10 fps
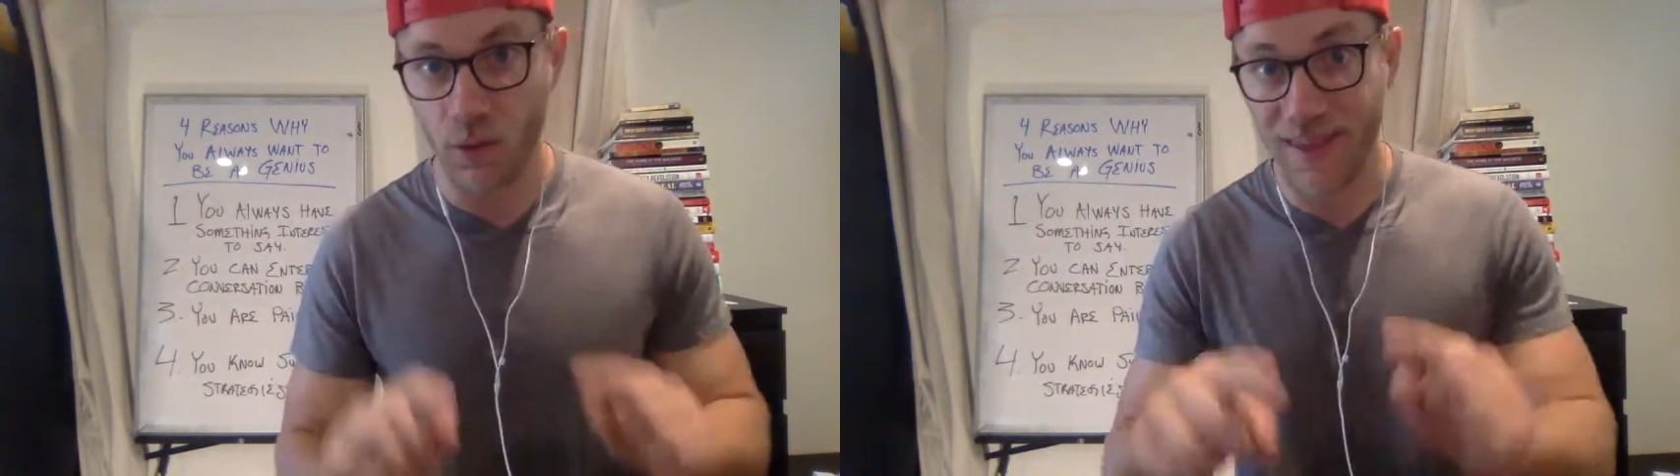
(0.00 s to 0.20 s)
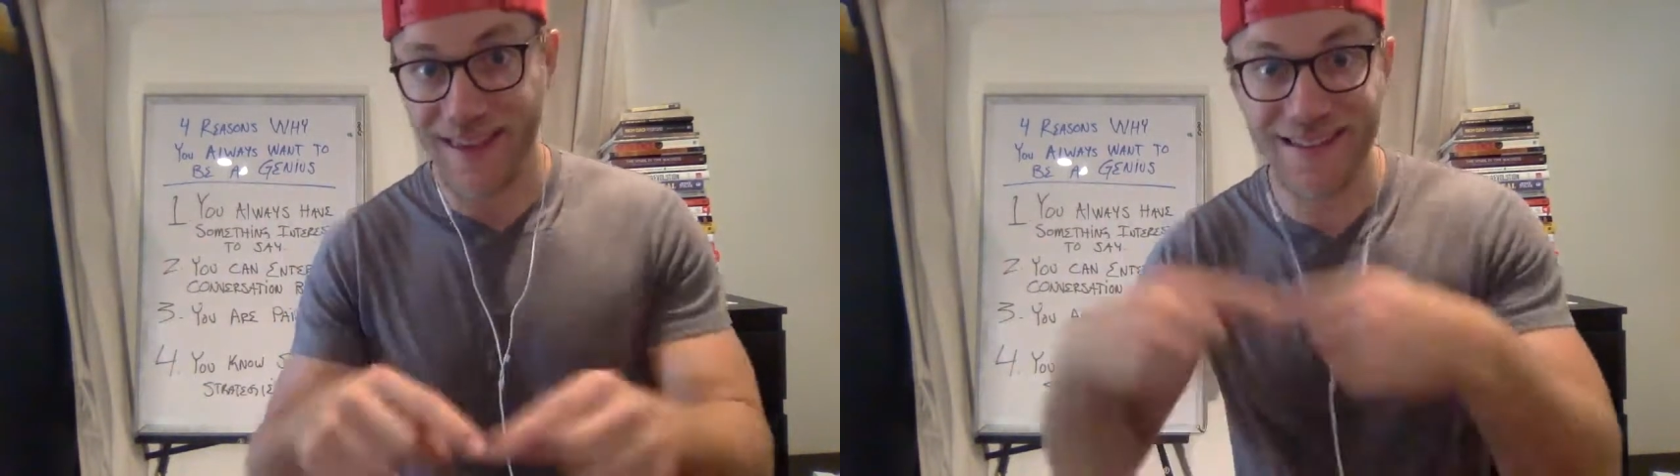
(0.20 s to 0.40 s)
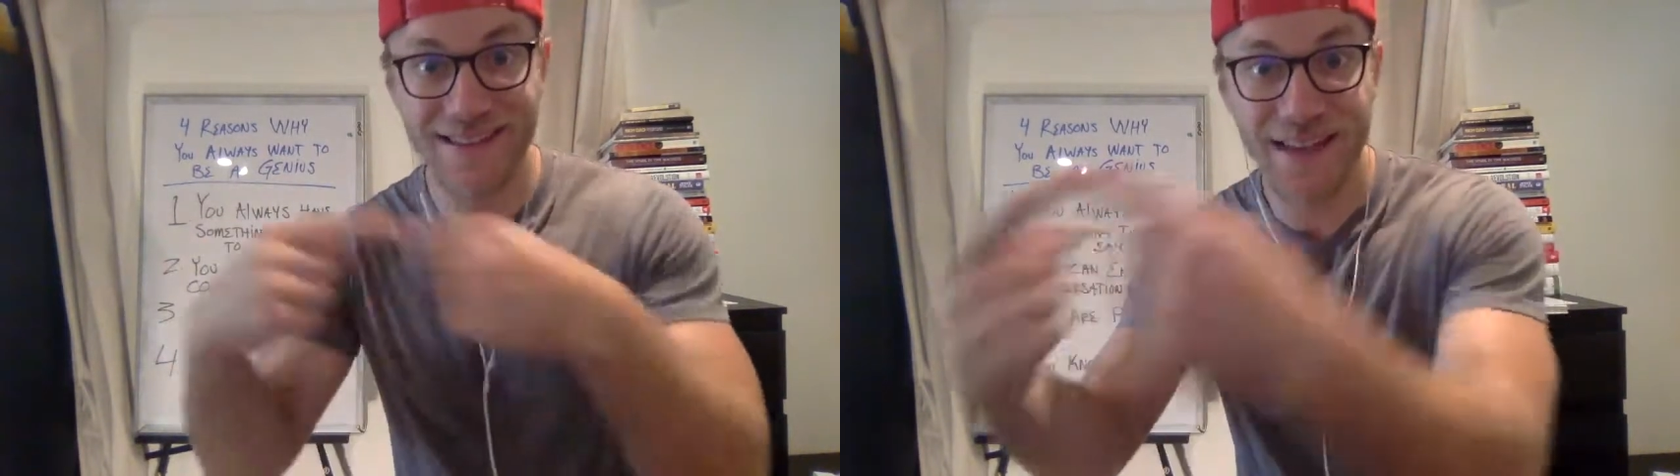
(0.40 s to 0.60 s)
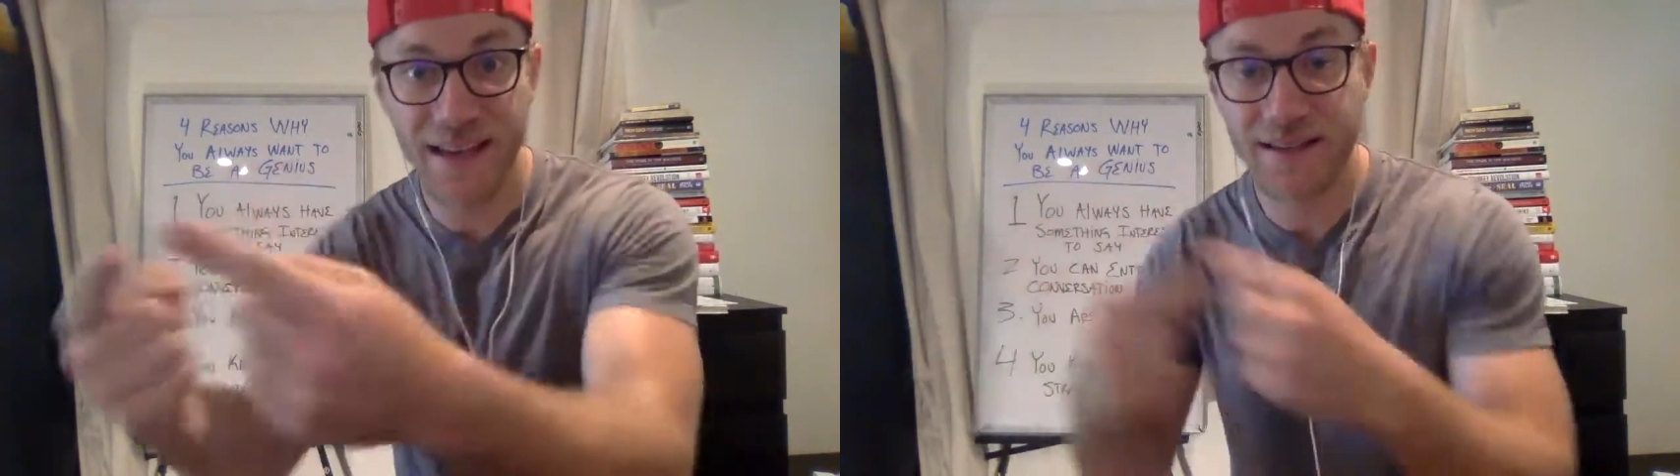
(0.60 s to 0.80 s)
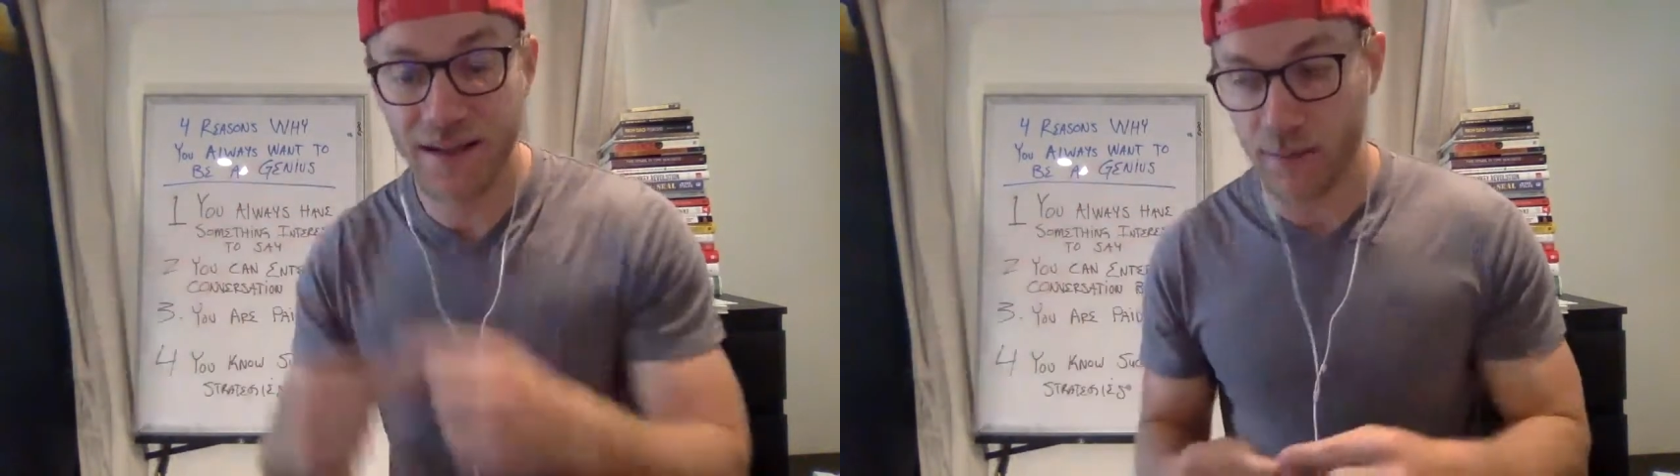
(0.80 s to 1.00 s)
where they
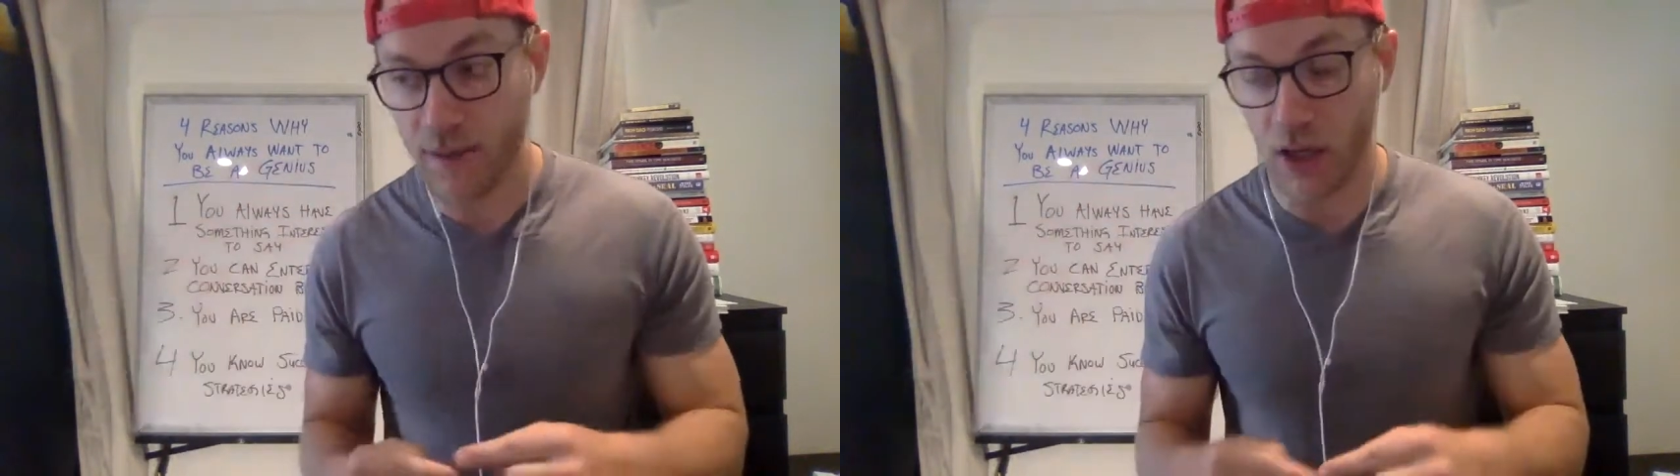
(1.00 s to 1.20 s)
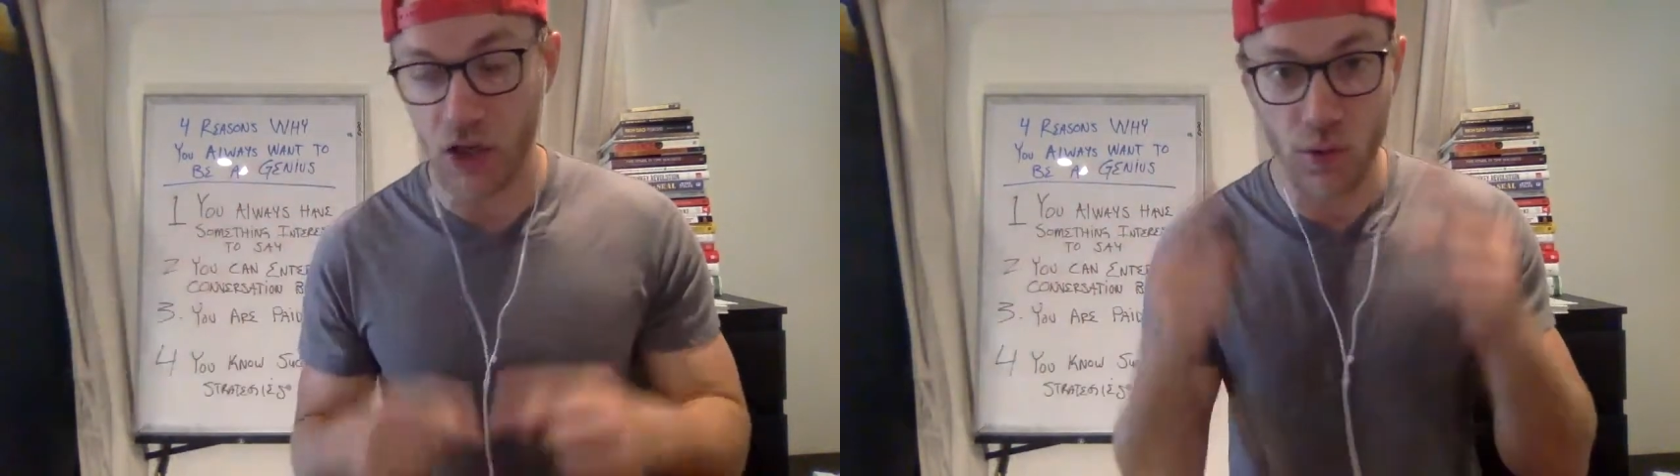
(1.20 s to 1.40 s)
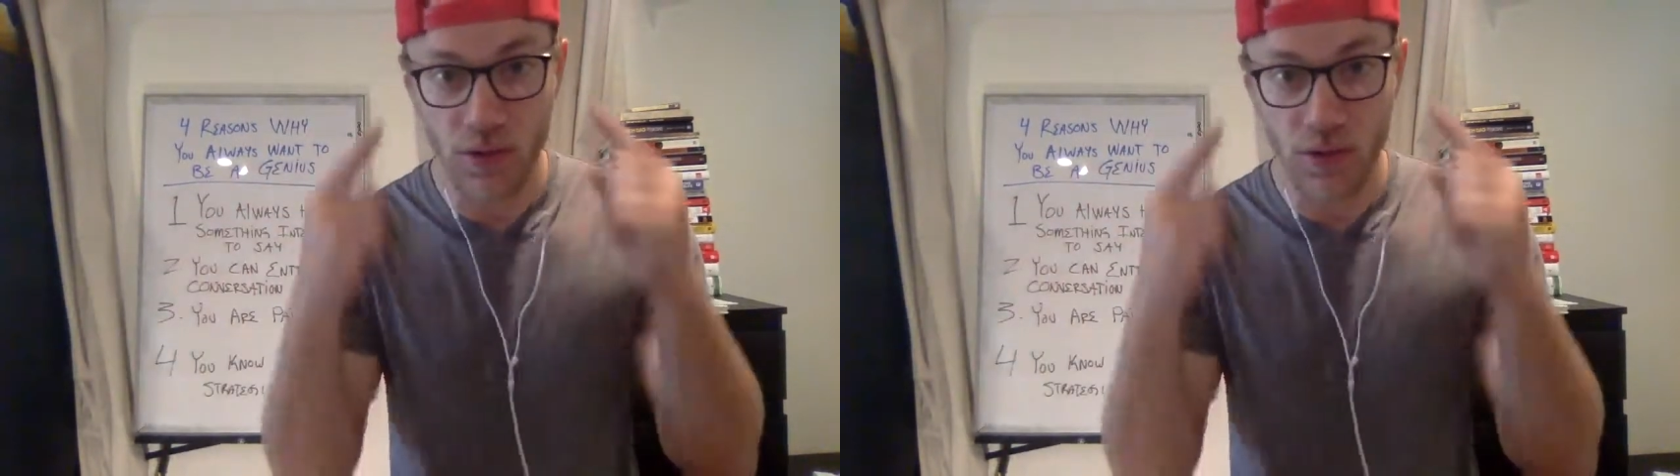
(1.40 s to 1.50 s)
say something and you